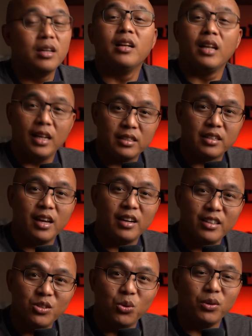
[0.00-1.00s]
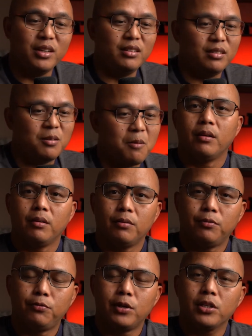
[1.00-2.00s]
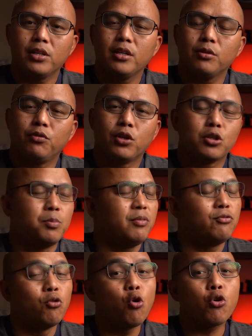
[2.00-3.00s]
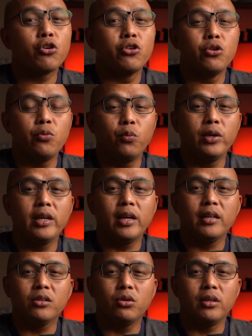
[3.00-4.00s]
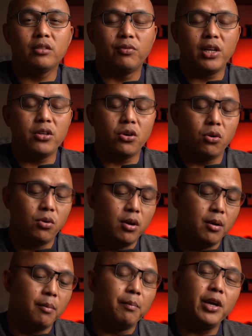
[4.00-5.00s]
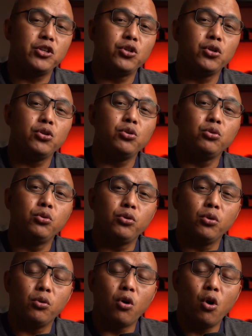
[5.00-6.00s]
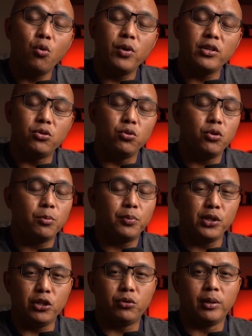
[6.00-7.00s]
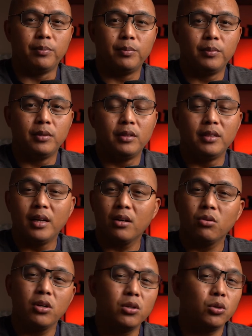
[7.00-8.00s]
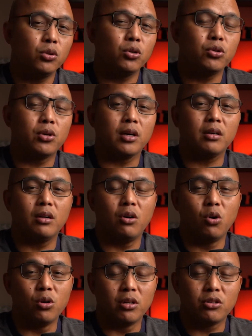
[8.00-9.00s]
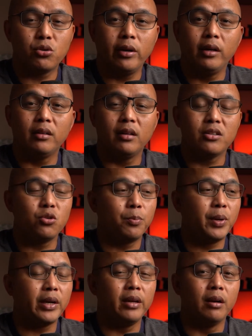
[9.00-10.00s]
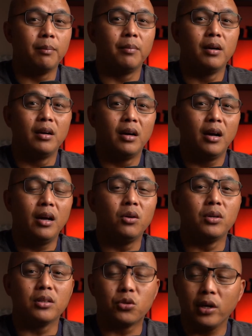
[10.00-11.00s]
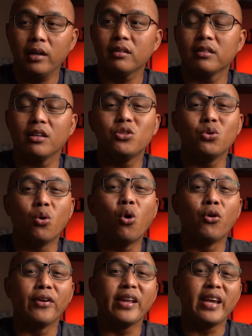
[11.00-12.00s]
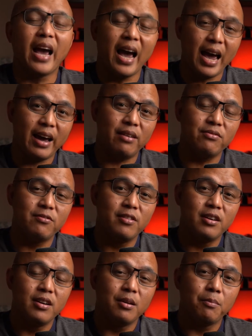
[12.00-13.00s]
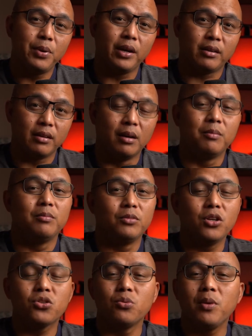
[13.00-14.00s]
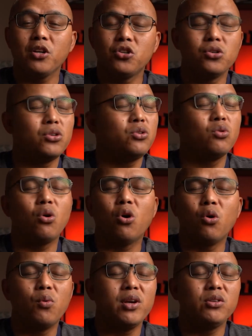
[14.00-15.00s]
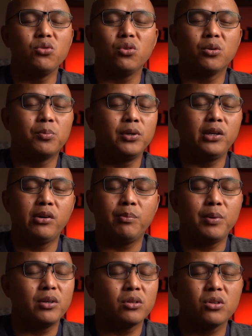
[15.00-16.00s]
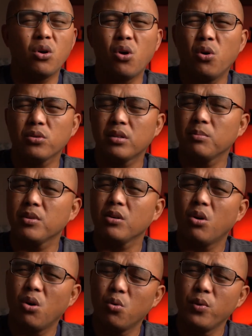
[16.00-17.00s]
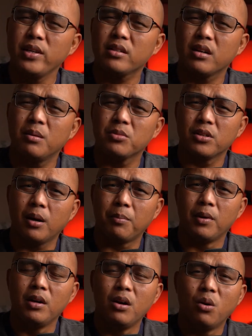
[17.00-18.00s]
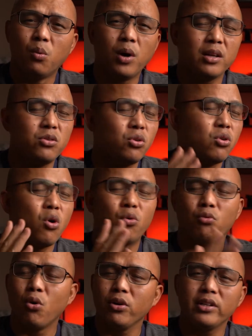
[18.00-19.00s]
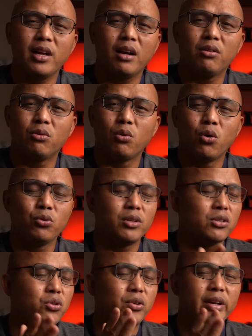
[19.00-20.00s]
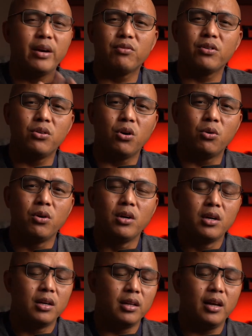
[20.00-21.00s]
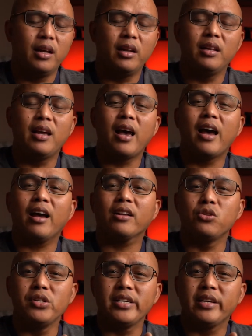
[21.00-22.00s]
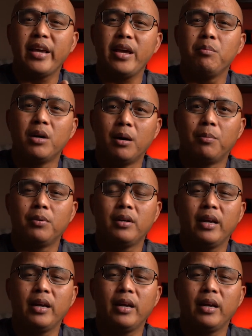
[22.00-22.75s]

Let's get into it. First things first, before we get into this video, make sure you always do your pre-trip. Not only on your truck, on the trailer that you're picking up, and on the trailer that you already have picked up, just to make sure you always do your pre-trip, because something always comes up while you go rolling down the road that you never know that actually came up.